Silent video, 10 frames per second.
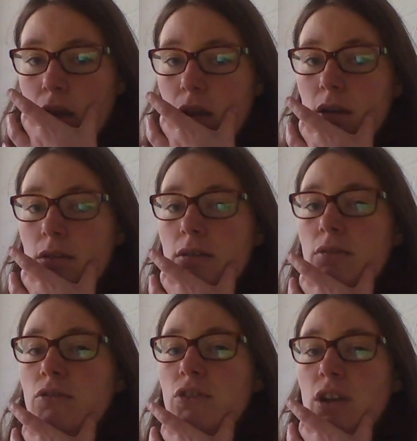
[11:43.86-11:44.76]
You're
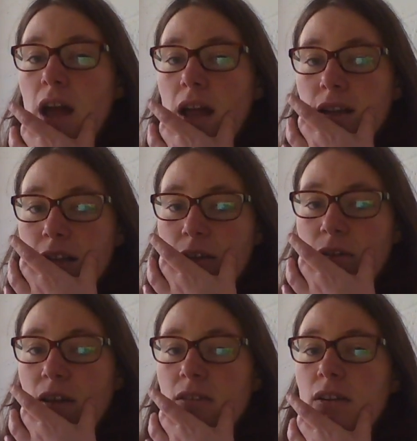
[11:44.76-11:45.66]
gently
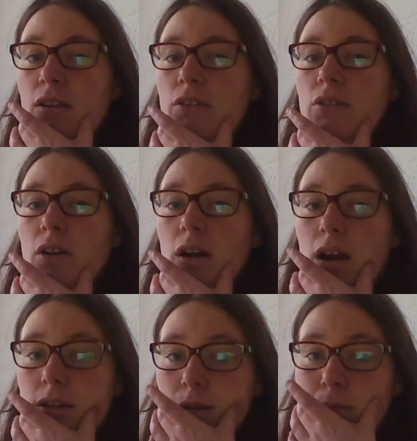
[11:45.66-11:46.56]
resting your tongue
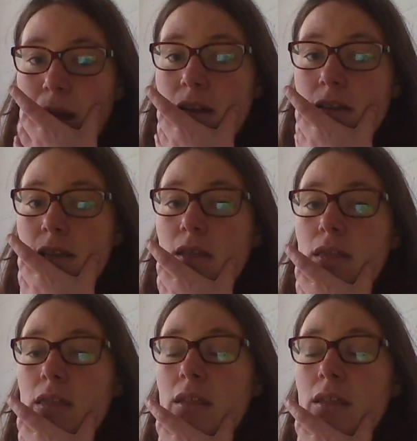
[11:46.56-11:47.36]
on your back teeth.